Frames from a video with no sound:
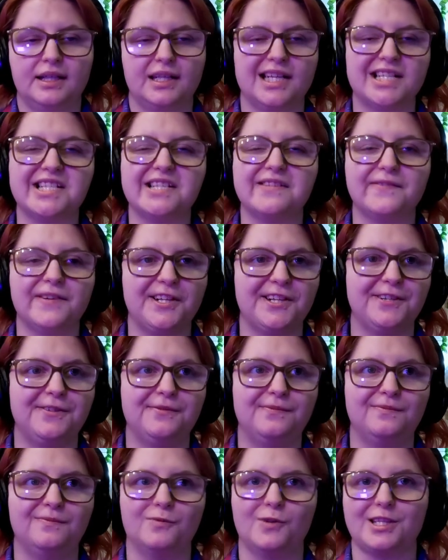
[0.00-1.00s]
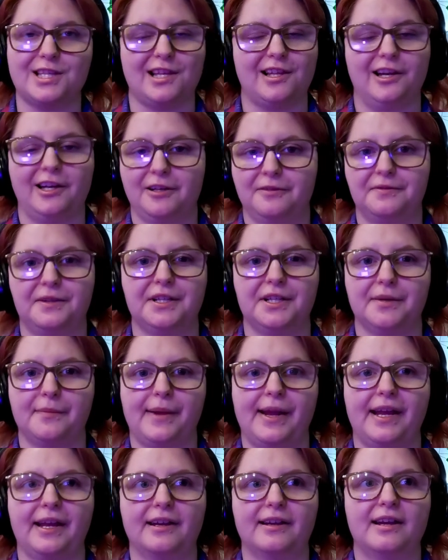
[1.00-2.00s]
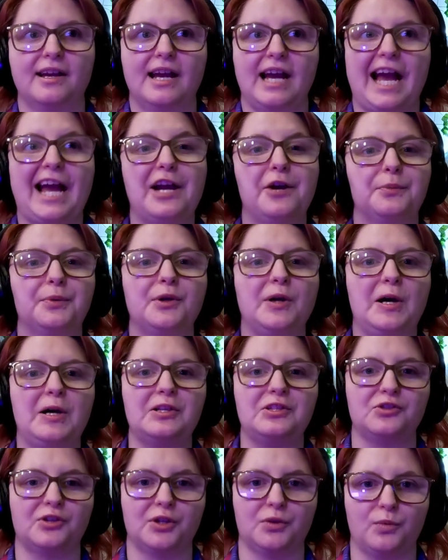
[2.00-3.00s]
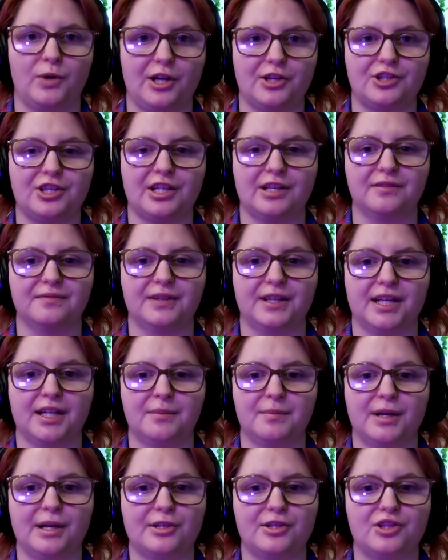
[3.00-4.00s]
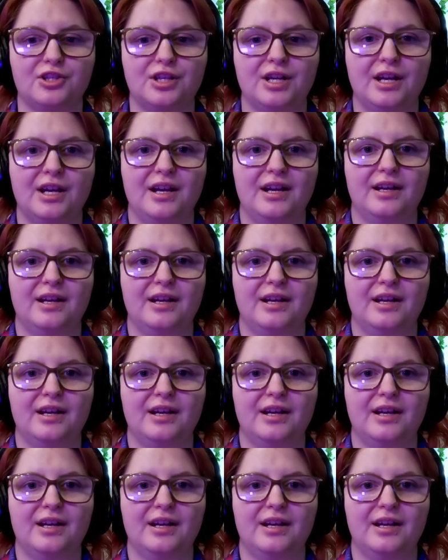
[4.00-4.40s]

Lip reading: This video was a lot of fun to make. I hope you all enjoyed watching it very much.